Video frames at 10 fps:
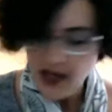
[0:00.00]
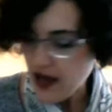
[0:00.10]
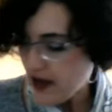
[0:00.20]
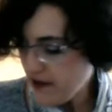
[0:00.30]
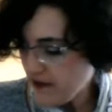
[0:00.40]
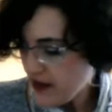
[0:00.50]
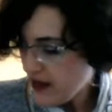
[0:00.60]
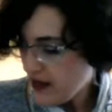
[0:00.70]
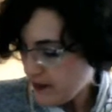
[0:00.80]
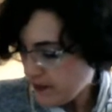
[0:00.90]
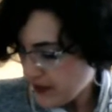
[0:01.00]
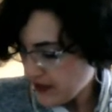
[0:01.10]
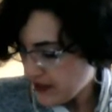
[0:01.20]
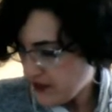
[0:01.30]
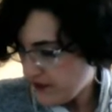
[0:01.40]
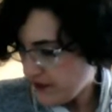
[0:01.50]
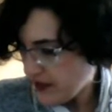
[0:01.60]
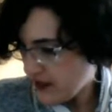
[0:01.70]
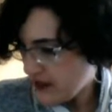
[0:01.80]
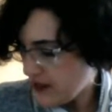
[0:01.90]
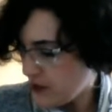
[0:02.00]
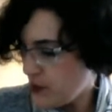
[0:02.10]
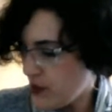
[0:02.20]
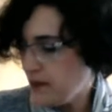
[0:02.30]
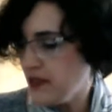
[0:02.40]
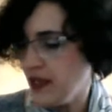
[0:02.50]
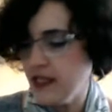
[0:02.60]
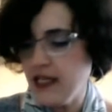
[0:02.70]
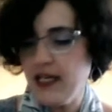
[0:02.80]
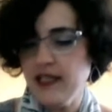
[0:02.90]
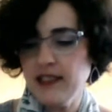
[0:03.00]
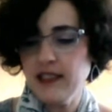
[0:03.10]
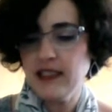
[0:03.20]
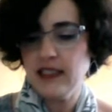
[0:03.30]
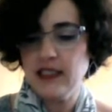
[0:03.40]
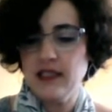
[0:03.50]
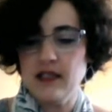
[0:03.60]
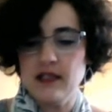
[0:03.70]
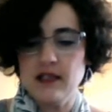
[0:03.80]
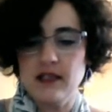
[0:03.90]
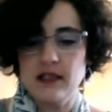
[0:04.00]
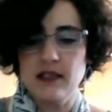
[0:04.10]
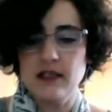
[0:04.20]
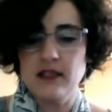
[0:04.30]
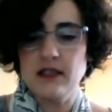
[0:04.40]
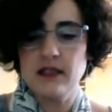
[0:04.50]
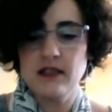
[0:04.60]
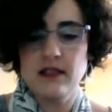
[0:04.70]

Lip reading: have. But as far as whips, I casted on